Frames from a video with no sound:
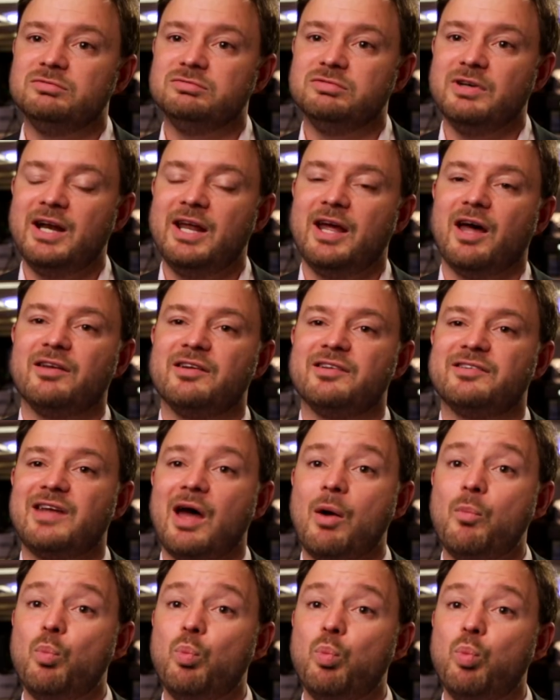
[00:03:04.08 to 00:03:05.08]
really
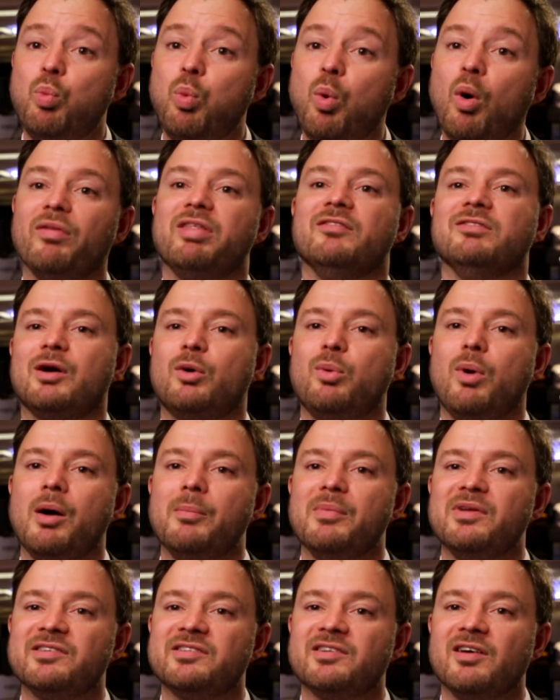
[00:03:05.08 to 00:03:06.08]
understand what the
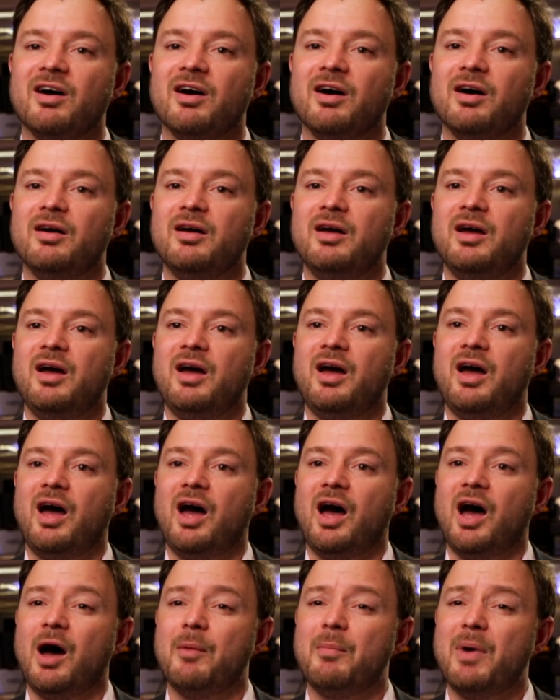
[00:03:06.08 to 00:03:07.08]
requirements are,
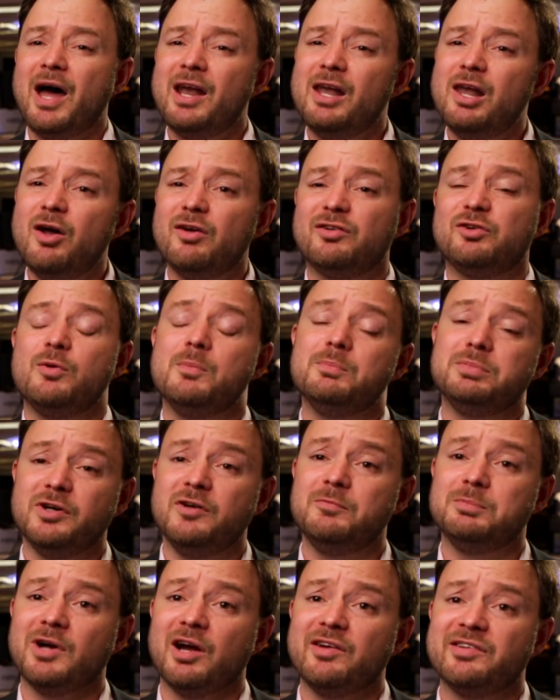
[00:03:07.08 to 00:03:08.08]
and look to
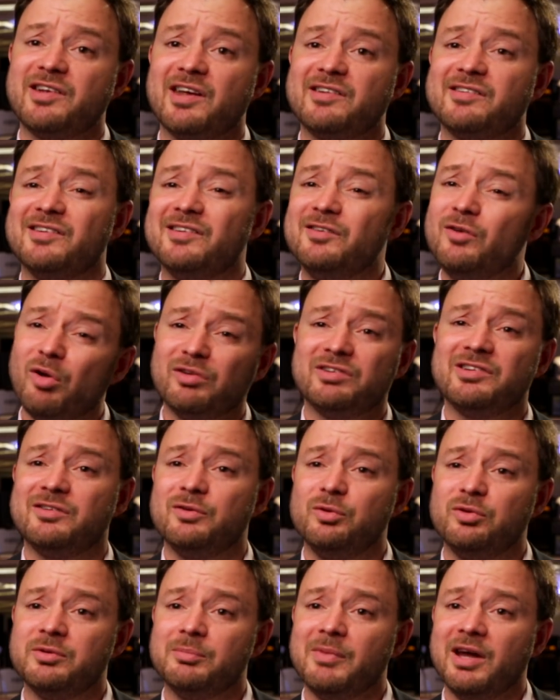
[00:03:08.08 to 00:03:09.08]
improve processes, not
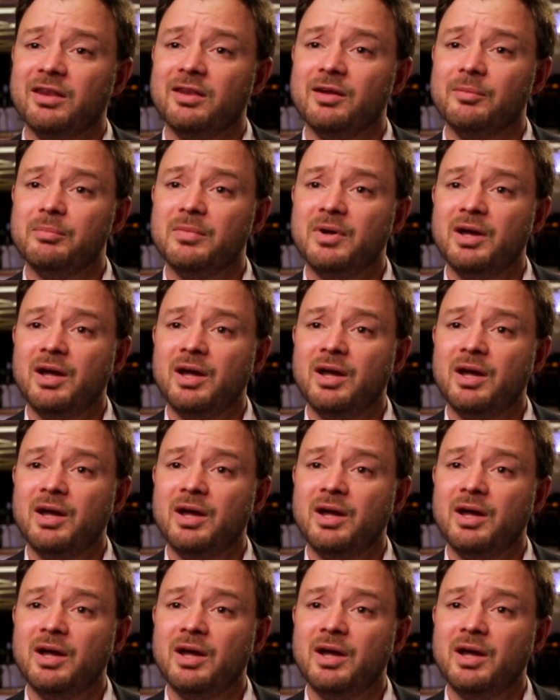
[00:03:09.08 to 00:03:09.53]
just automate them.